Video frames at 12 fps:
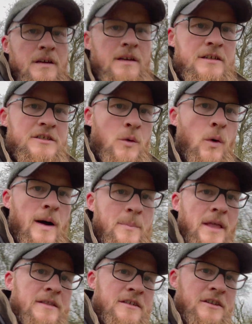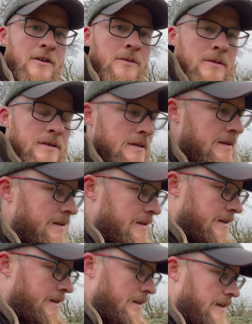So what I plan to do
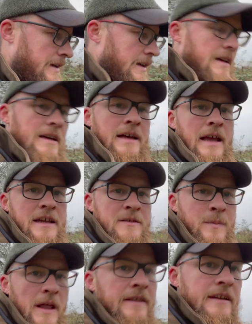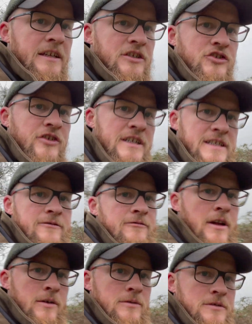is plant these trees in
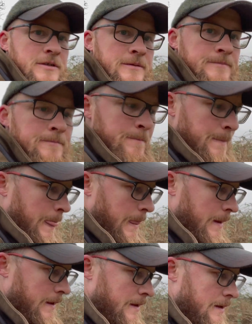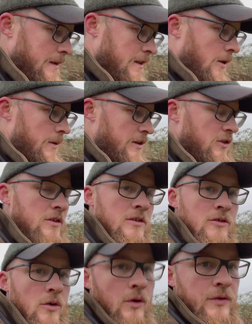rows, going
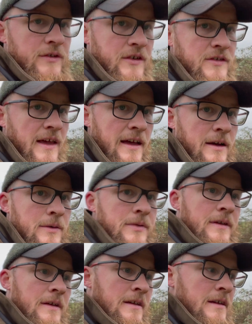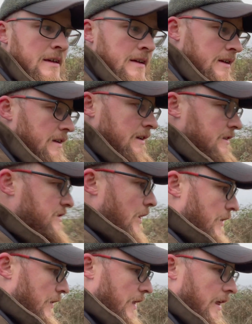north to south, so
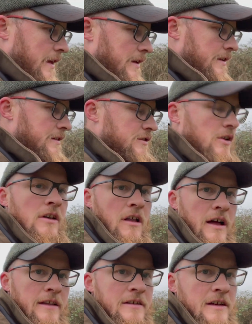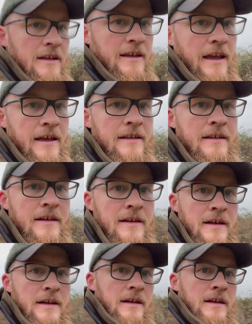that the sunlight can get
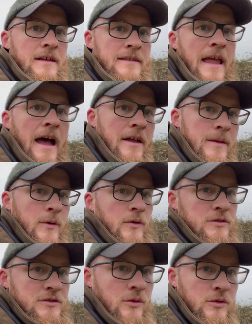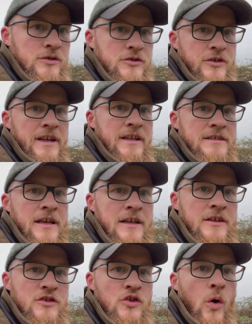down amongst all the trees.
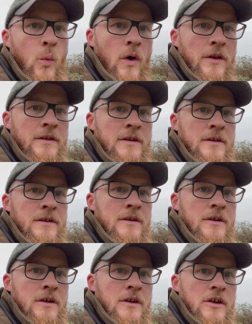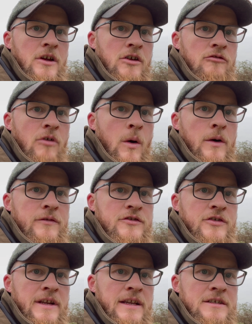There's not one row of
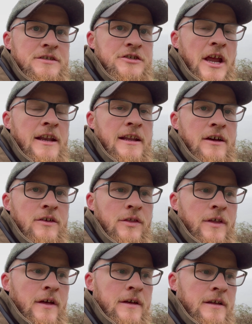trees shading another,